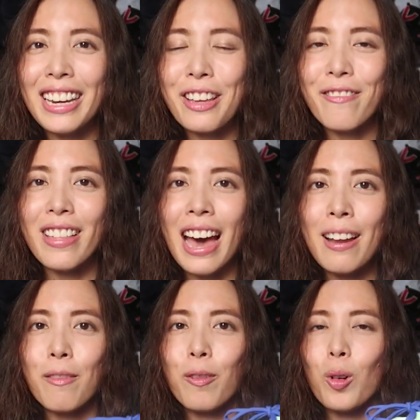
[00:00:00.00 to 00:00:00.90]
any of
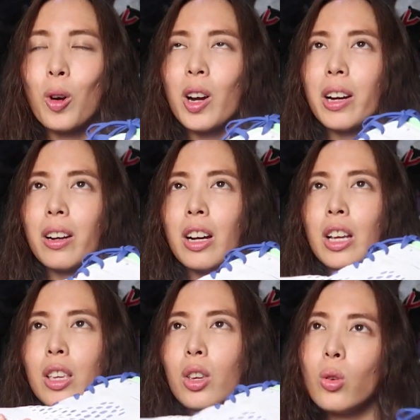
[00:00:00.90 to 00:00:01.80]
that for
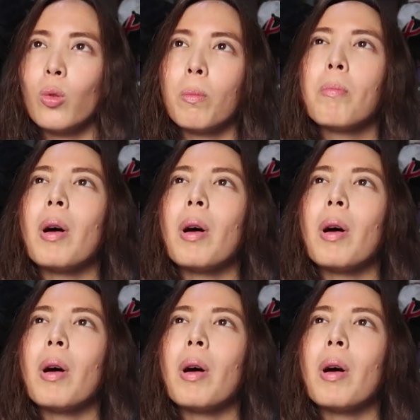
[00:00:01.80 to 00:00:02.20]
you,